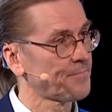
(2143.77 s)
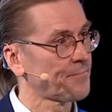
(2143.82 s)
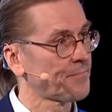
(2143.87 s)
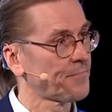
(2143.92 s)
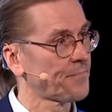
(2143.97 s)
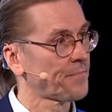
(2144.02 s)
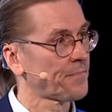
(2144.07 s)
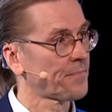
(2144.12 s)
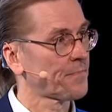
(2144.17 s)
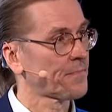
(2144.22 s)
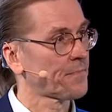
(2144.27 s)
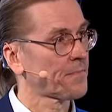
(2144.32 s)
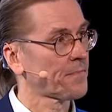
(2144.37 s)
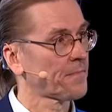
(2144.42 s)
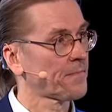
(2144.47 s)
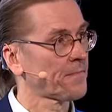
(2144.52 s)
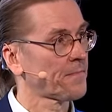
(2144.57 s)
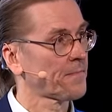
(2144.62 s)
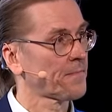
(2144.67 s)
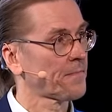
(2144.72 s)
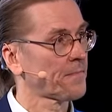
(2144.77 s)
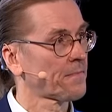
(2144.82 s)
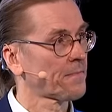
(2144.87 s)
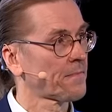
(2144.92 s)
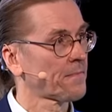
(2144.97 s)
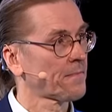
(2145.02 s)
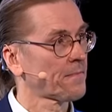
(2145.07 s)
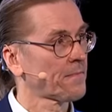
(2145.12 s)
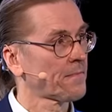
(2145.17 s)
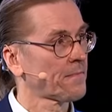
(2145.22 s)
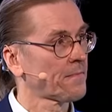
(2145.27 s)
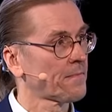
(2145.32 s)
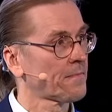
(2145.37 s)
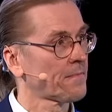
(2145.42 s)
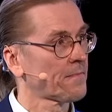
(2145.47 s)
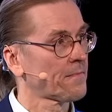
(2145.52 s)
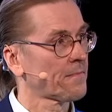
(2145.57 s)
(no one is talking)